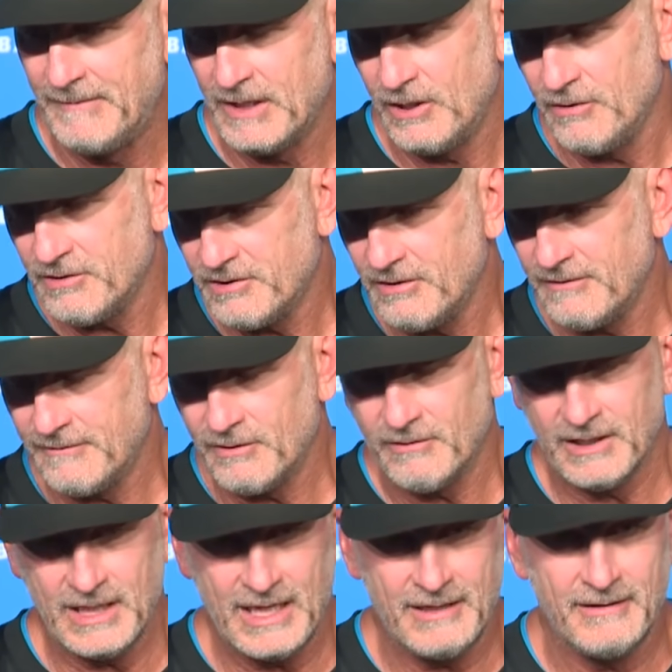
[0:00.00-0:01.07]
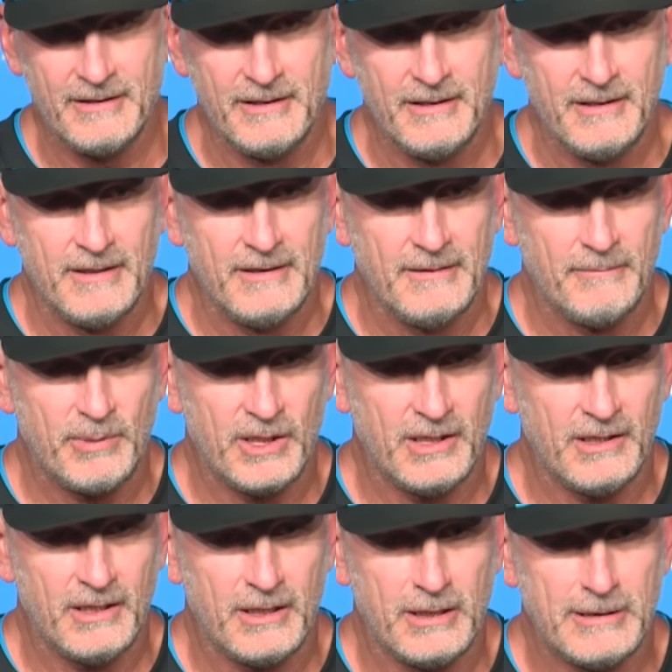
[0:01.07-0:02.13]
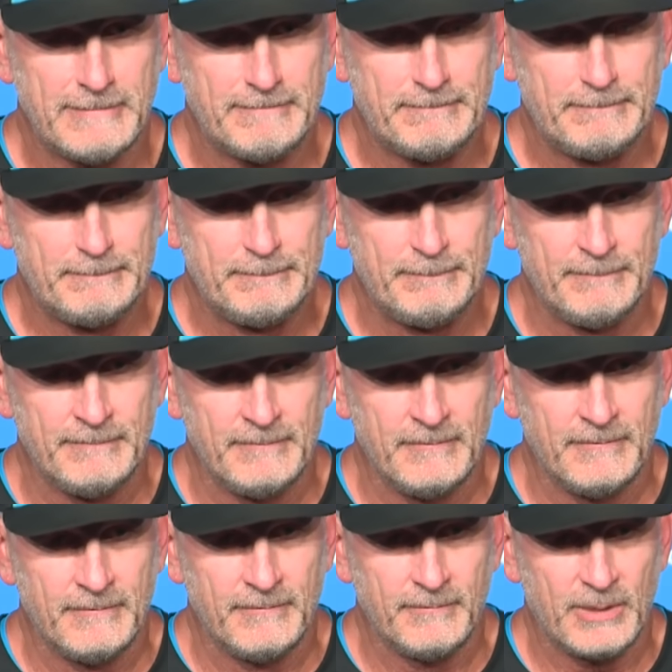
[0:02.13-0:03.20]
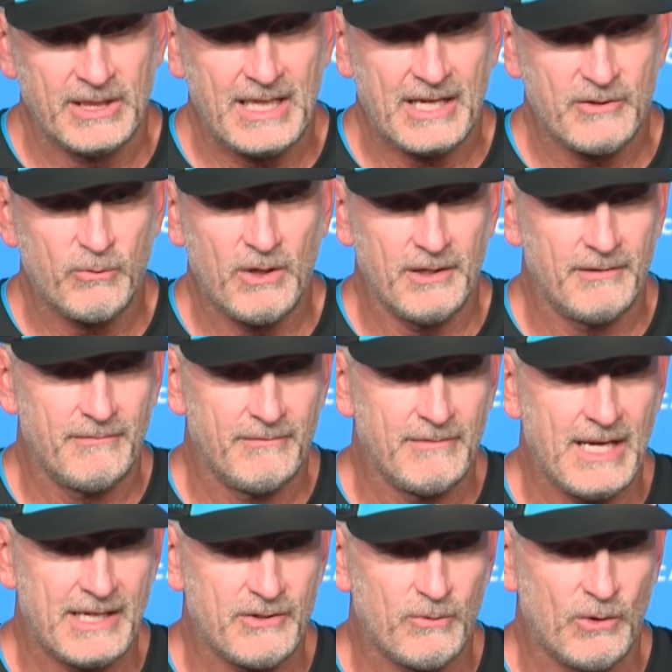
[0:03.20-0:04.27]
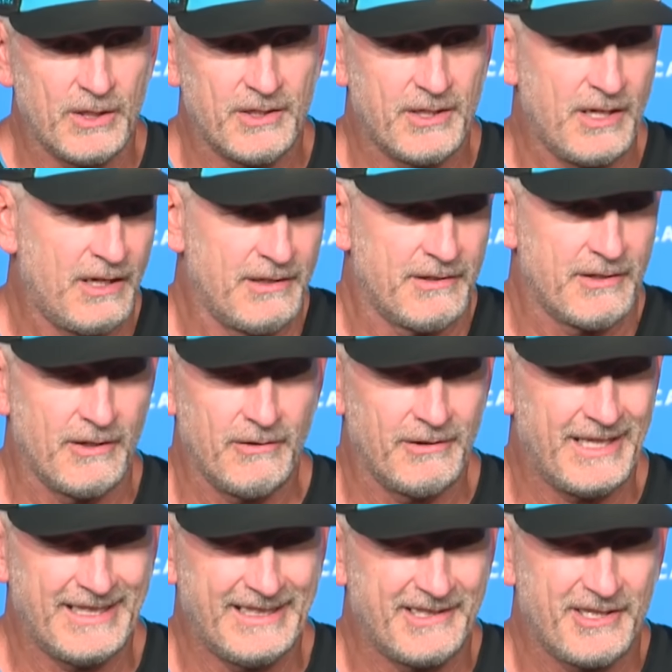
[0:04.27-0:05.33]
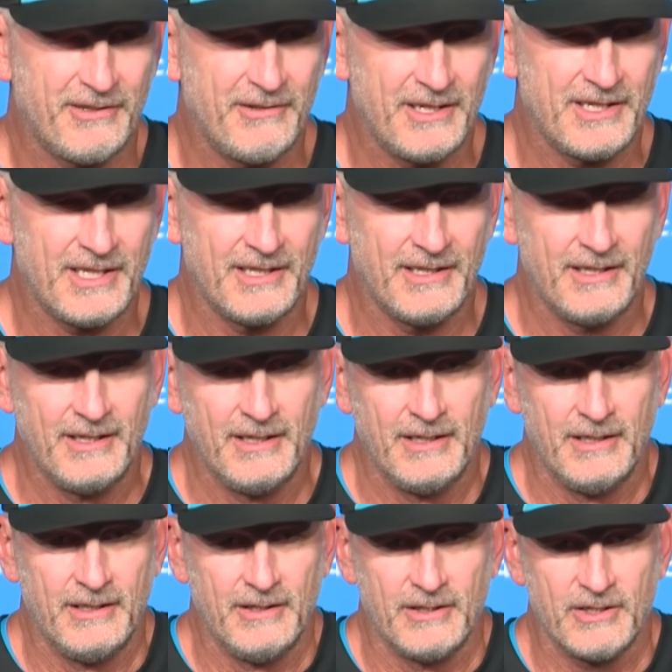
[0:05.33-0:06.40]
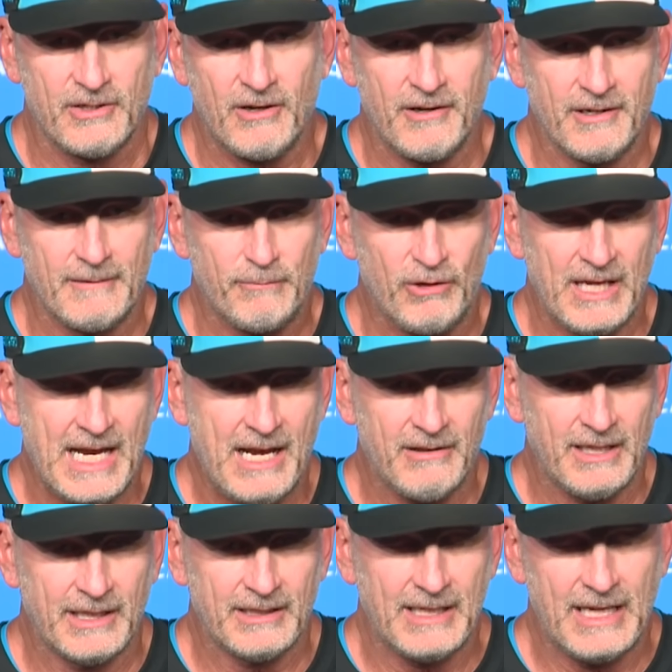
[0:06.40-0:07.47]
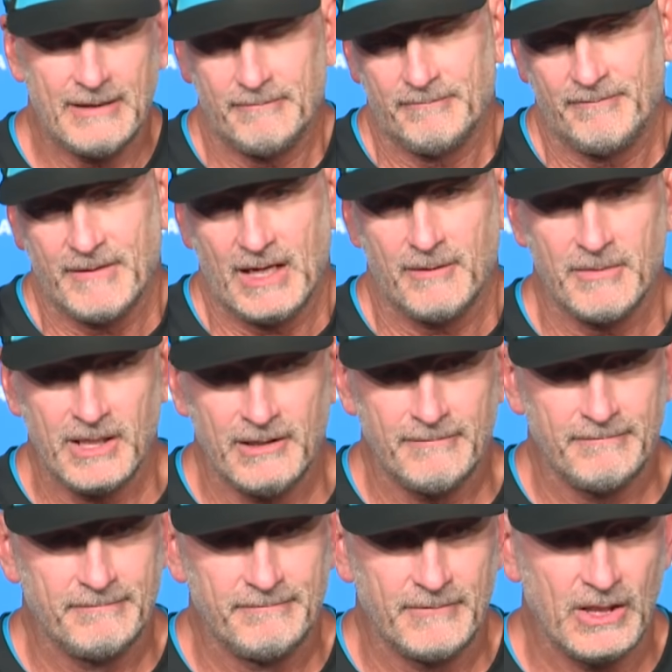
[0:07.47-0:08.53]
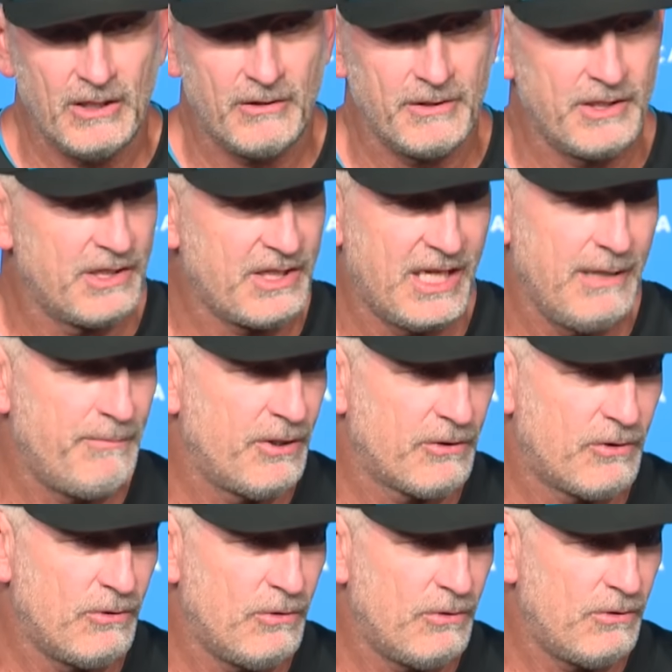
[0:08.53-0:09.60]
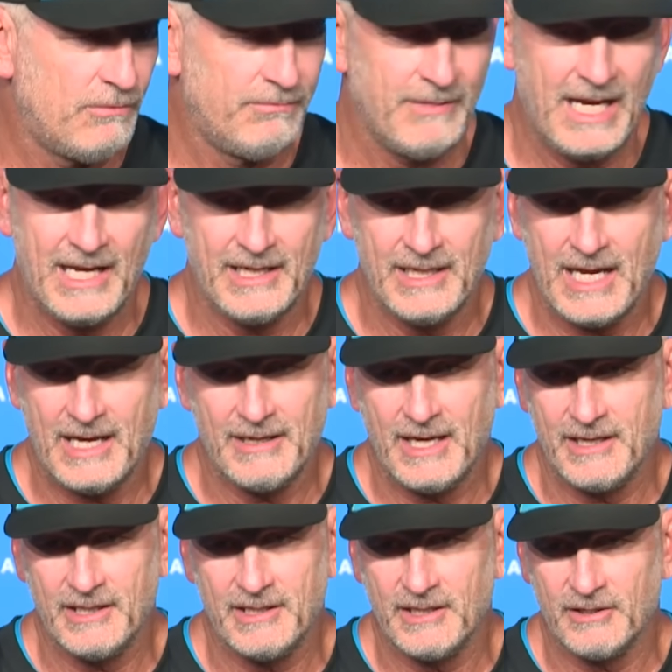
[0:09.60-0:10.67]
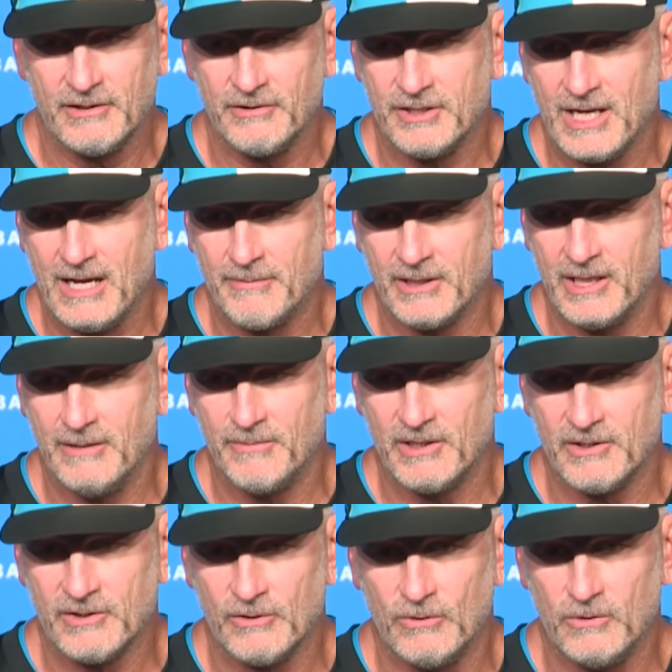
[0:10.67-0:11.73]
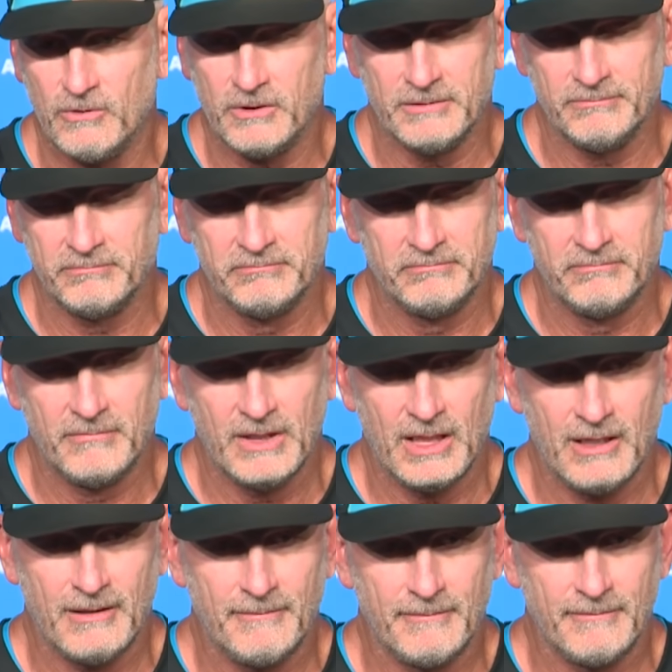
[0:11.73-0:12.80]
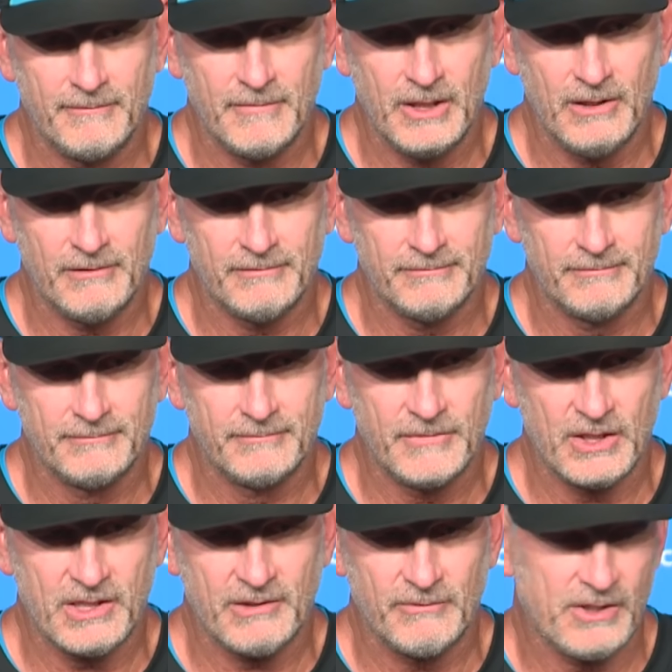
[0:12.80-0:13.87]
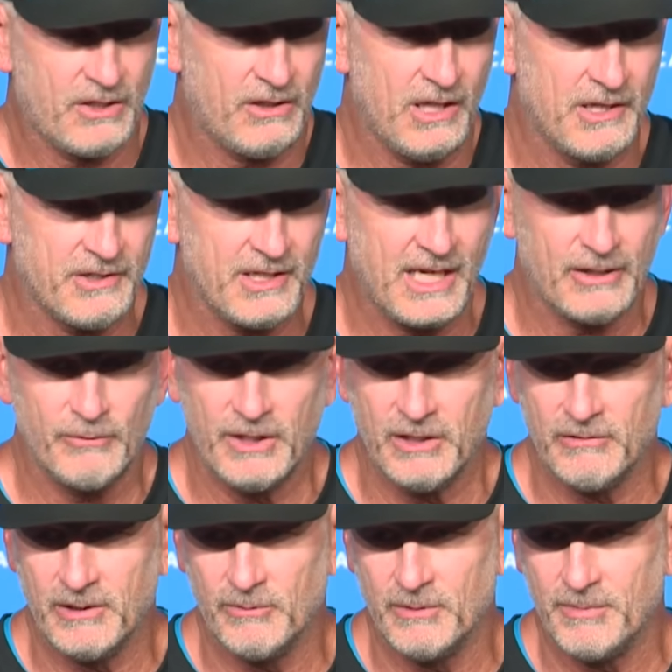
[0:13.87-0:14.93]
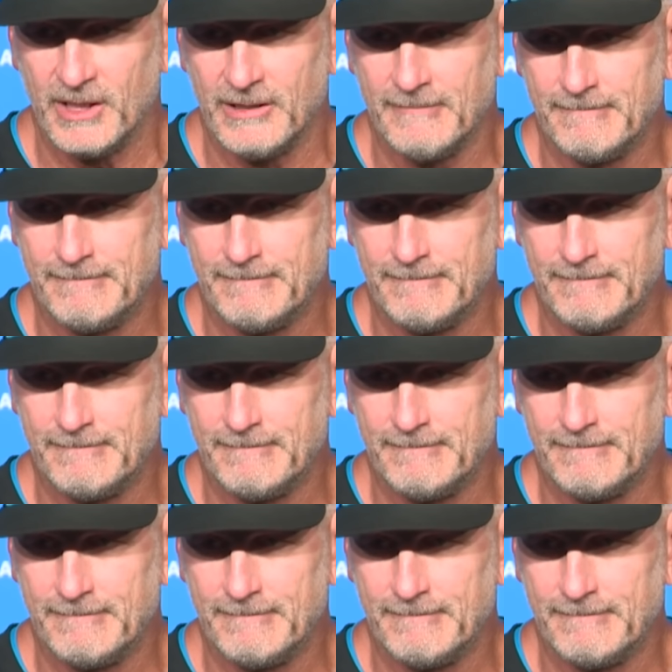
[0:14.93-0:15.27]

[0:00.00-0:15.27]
Houston of doing that, but that's what's done. So, like, as soon as it started to play out like that, I mean, you know, you just keep your cool. Eddie did a good job of keeping his cool and, you know, just was clutch like we knew he would be.